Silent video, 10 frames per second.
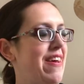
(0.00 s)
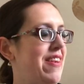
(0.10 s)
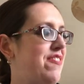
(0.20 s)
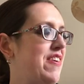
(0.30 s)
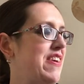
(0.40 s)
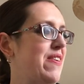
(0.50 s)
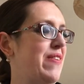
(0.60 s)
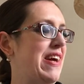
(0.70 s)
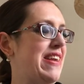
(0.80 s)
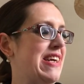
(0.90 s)
The funny,
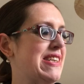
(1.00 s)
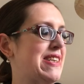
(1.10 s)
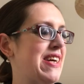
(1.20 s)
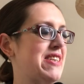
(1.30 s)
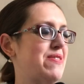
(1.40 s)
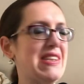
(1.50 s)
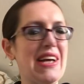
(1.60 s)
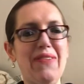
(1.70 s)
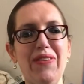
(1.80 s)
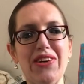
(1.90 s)
weird things customers say
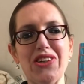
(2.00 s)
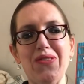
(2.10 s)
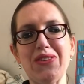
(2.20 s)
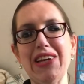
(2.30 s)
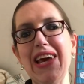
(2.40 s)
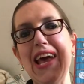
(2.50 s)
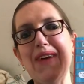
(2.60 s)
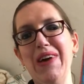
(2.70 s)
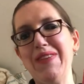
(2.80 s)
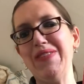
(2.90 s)
in bookshops. It
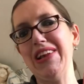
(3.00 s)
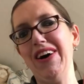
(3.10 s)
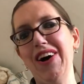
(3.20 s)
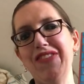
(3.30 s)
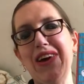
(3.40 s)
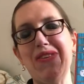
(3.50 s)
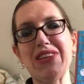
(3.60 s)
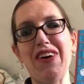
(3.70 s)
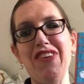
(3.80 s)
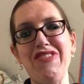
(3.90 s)
made me laugh. It was a
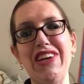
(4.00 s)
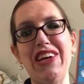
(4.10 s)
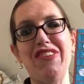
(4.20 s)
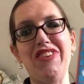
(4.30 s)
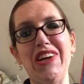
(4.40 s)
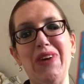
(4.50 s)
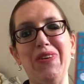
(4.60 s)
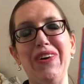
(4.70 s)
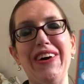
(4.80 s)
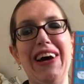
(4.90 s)
funny, funny
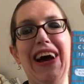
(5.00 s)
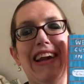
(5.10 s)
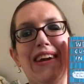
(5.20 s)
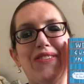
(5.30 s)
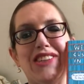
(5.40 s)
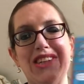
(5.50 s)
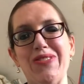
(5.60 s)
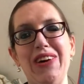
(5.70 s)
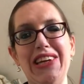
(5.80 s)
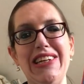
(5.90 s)
book, and it was just
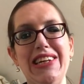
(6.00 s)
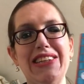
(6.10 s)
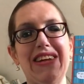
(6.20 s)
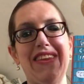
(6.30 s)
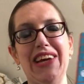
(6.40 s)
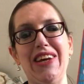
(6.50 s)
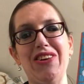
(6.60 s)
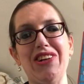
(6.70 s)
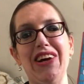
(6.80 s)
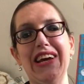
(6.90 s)
what I needed. So thank you,
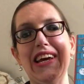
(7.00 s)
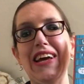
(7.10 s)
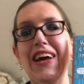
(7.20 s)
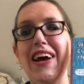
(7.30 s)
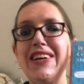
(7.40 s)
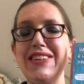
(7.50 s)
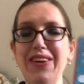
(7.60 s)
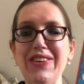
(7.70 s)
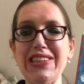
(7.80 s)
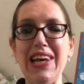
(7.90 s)
Charlie. Don't
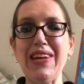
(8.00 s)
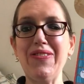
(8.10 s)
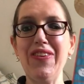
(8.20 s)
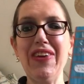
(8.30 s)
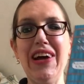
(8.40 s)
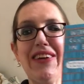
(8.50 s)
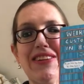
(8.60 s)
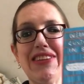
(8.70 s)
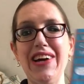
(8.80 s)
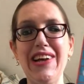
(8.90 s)
want to say any more than that.
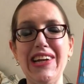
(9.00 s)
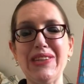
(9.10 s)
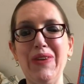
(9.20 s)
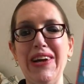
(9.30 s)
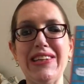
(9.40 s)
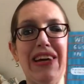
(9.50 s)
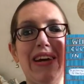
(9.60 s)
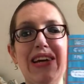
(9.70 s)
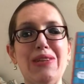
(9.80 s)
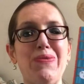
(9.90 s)
Title explained it.
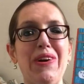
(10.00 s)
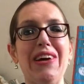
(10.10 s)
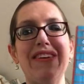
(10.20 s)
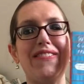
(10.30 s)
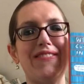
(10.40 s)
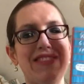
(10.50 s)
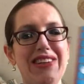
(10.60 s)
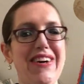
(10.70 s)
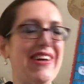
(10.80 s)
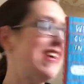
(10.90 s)
It's brilliant.
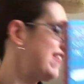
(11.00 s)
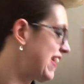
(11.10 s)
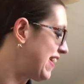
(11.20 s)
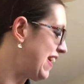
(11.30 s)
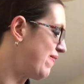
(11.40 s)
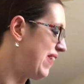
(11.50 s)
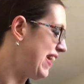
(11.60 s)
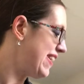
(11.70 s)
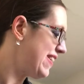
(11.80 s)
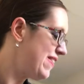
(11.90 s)
Charlie, you're getting that back.